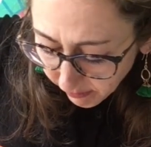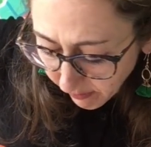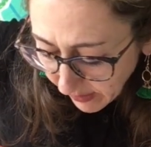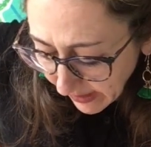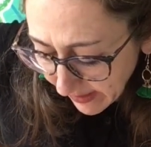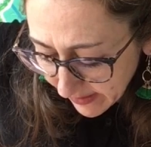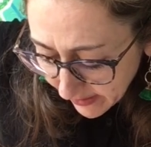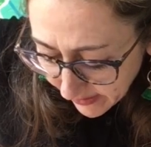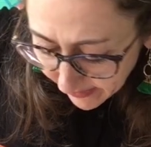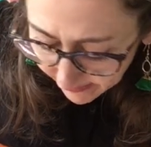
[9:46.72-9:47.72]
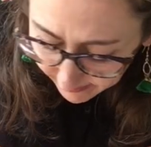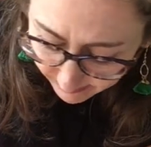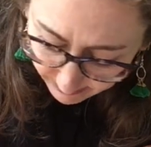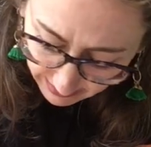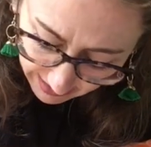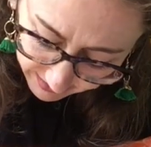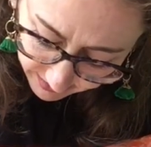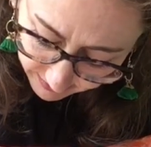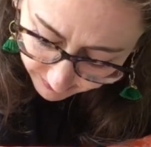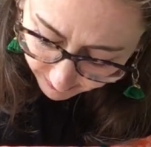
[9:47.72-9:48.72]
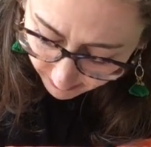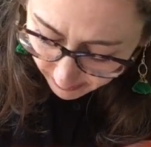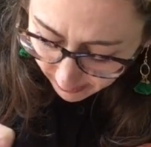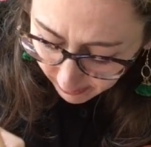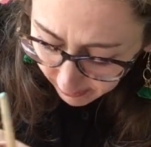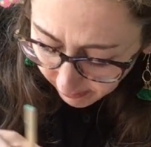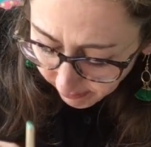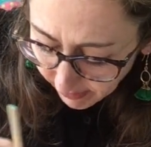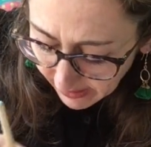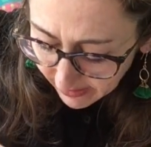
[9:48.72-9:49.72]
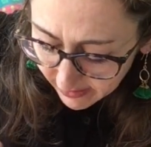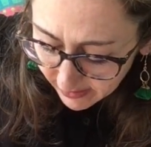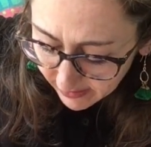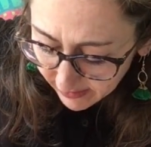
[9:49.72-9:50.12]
Feet, legs, feet.